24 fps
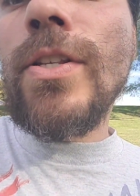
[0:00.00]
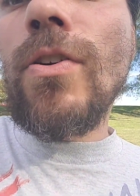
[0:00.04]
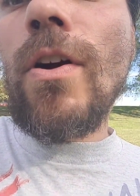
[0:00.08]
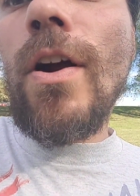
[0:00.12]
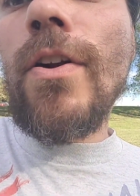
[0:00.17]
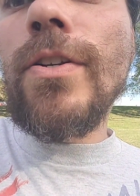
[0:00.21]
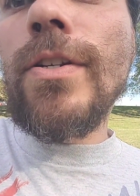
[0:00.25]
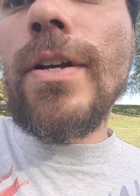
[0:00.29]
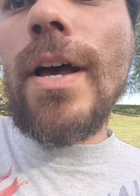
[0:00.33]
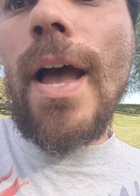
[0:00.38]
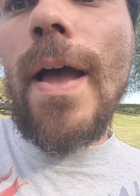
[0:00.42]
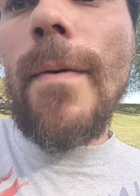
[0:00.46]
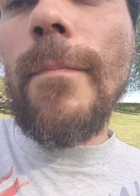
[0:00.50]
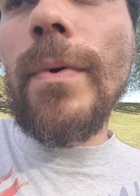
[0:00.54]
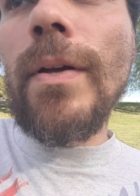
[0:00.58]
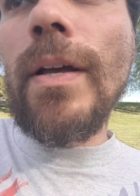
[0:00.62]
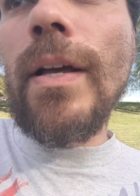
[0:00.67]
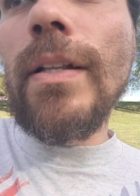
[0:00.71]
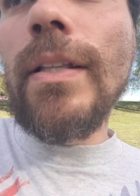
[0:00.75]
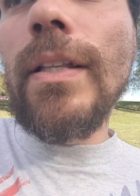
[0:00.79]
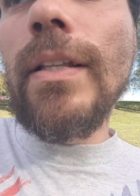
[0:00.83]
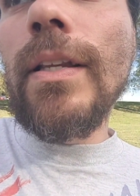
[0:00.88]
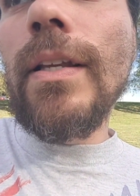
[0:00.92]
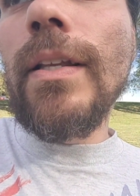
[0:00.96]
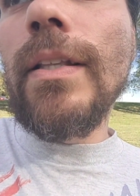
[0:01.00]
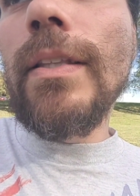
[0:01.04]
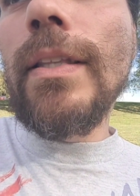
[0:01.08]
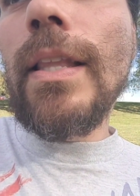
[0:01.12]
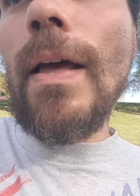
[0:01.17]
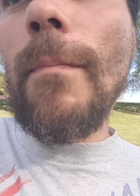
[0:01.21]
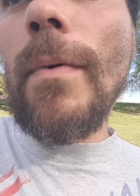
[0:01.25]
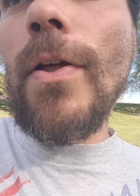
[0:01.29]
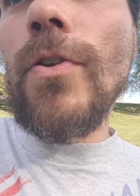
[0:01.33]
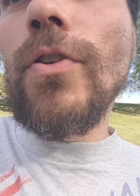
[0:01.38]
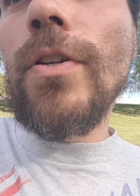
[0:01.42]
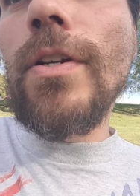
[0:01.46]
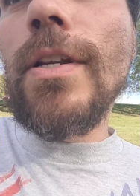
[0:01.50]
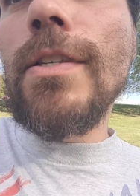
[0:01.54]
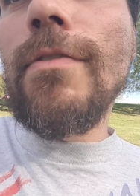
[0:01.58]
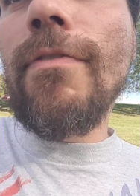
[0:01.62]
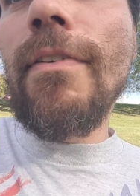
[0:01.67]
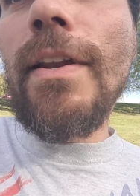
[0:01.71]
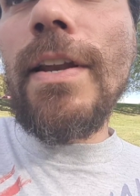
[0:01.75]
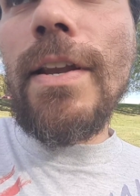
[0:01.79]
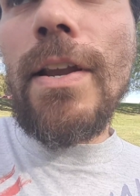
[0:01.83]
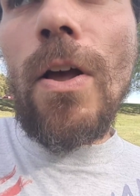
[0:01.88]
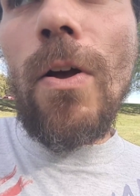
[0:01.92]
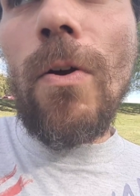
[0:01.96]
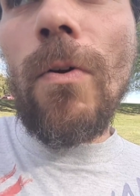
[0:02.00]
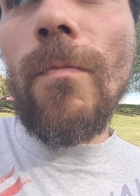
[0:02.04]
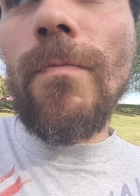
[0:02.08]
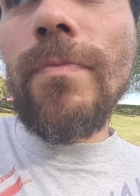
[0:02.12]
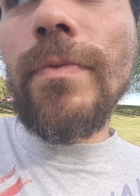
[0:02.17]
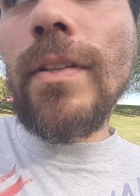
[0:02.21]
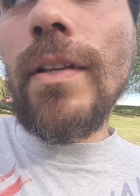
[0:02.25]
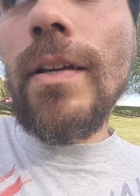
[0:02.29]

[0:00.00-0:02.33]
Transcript: start time that I mentioned in this video.